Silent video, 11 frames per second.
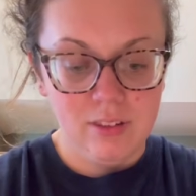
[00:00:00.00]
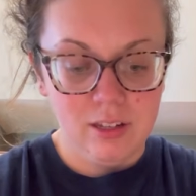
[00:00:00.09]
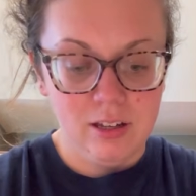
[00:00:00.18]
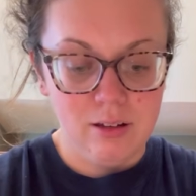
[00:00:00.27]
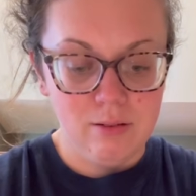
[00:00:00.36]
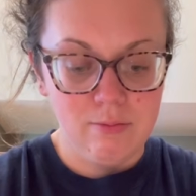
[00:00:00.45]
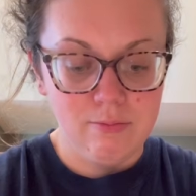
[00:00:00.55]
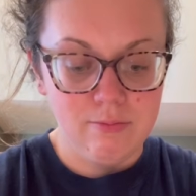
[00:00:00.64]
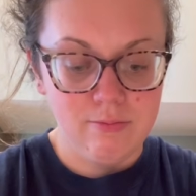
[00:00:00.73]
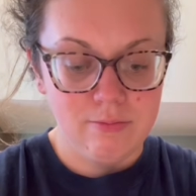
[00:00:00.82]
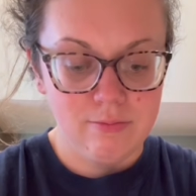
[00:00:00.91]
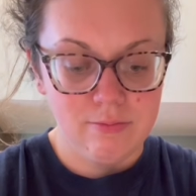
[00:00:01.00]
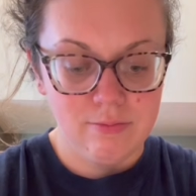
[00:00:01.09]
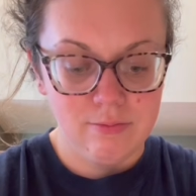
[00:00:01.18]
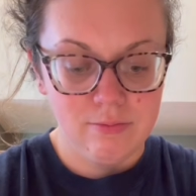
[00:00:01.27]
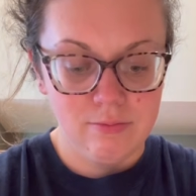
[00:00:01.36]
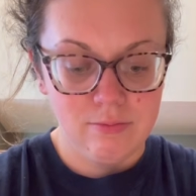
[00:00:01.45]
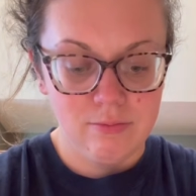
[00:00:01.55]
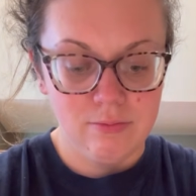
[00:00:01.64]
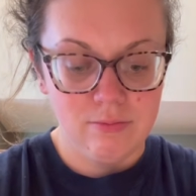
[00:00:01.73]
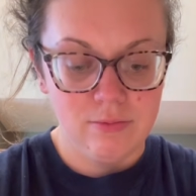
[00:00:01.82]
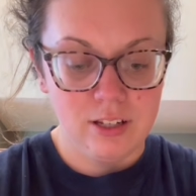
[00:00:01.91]

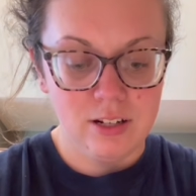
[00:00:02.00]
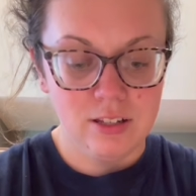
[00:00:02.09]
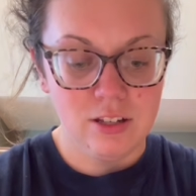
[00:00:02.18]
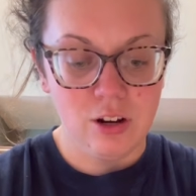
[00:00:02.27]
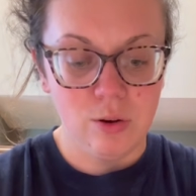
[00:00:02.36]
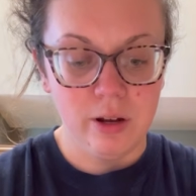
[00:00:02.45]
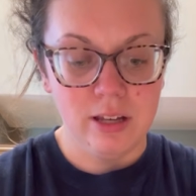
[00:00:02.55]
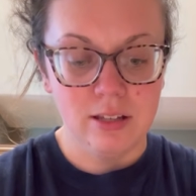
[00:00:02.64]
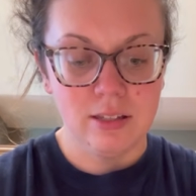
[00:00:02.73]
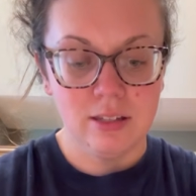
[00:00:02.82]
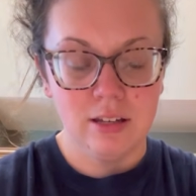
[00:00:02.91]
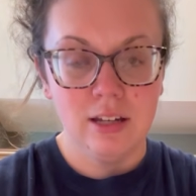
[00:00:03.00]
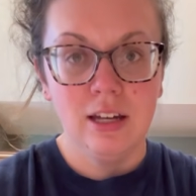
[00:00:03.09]
that doesn't always